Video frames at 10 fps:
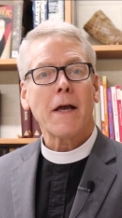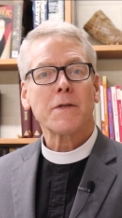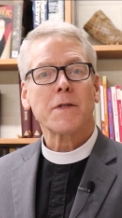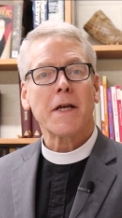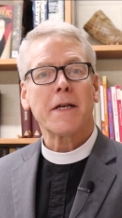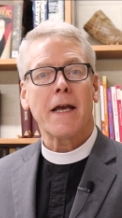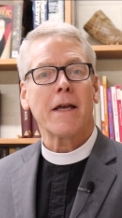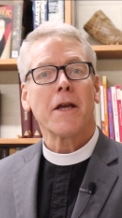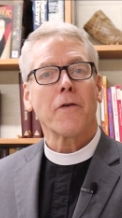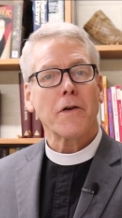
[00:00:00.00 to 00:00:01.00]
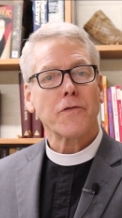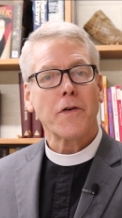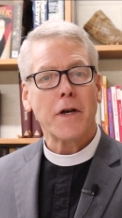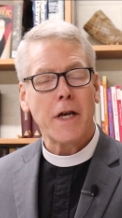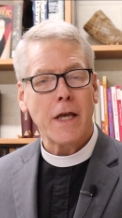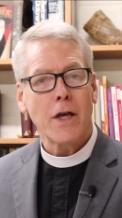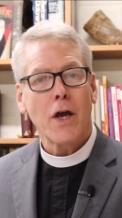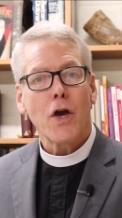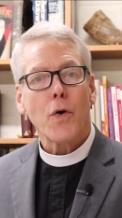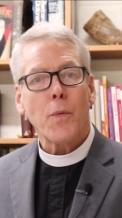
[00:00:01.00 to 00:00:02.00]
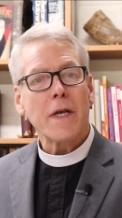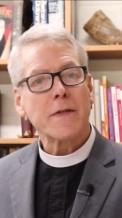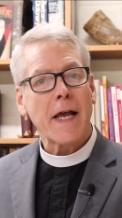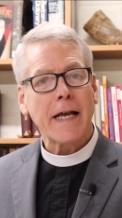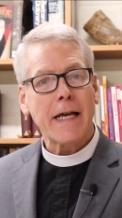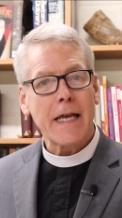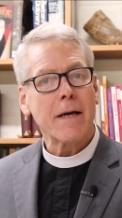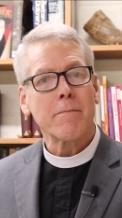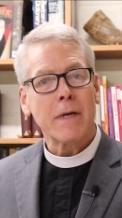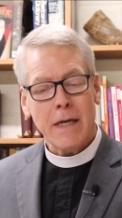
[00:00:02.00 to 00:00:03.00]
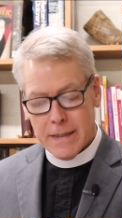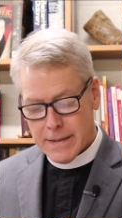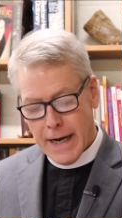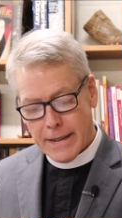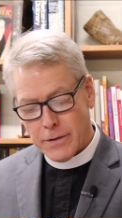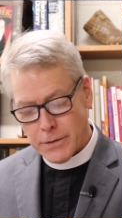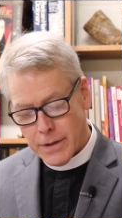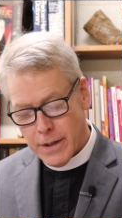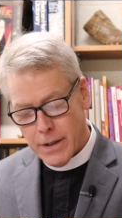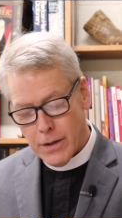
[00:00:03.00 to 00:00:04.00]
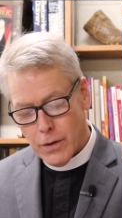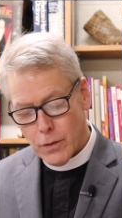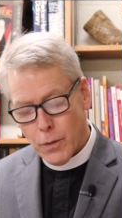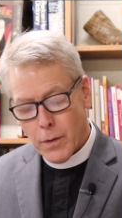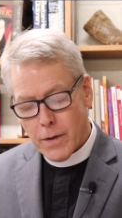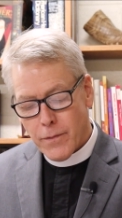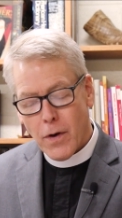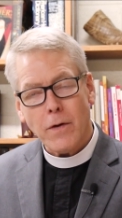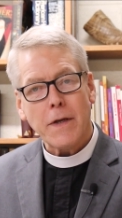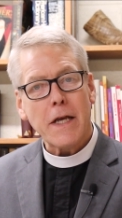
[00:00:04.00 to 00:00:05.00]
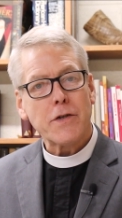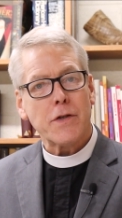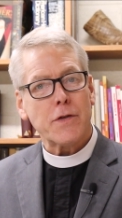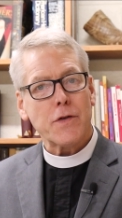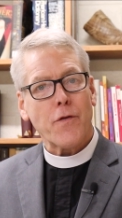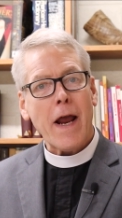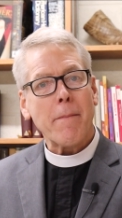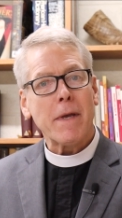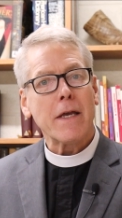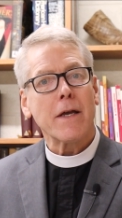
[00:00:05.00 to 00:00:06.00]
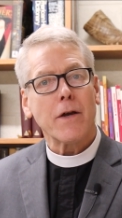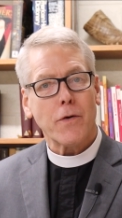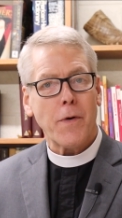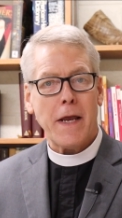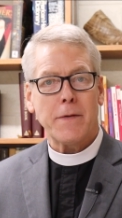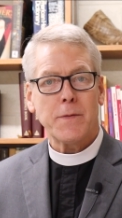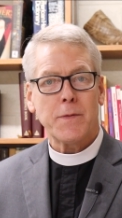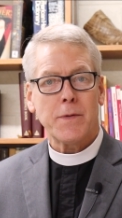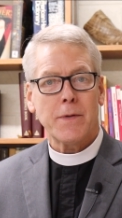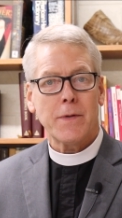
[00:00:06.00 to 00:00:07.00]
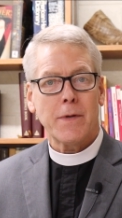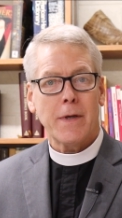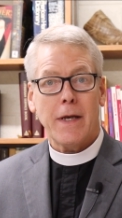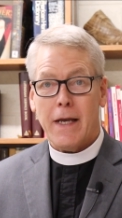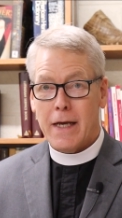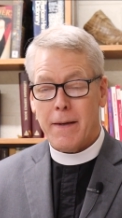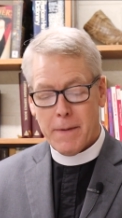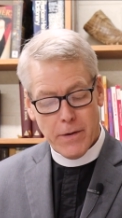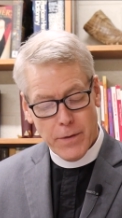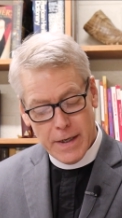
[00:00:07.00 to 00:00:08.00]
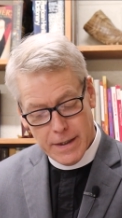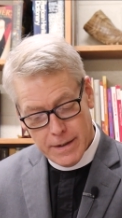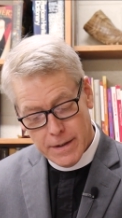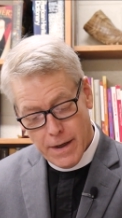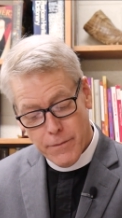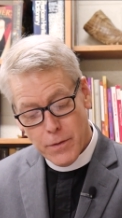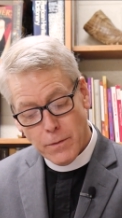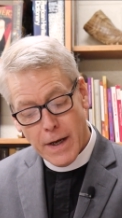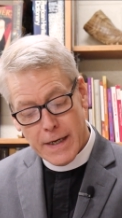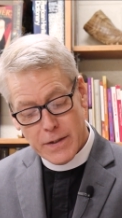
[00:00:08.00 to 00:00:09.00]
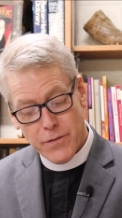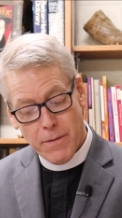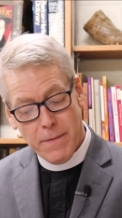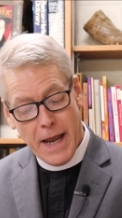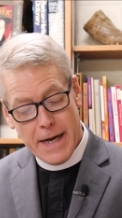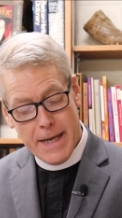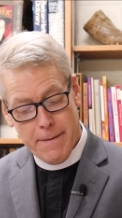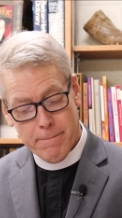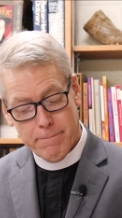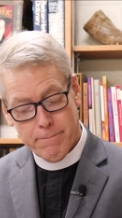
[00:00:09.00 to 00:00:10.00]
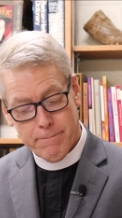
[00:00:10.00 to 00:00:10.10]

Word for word: Last Sunday, here at Trinity, we sang a hymn titled, Lord of All Nations, Grant Me Grace. And I'm going to read a, a few lines from that hymn.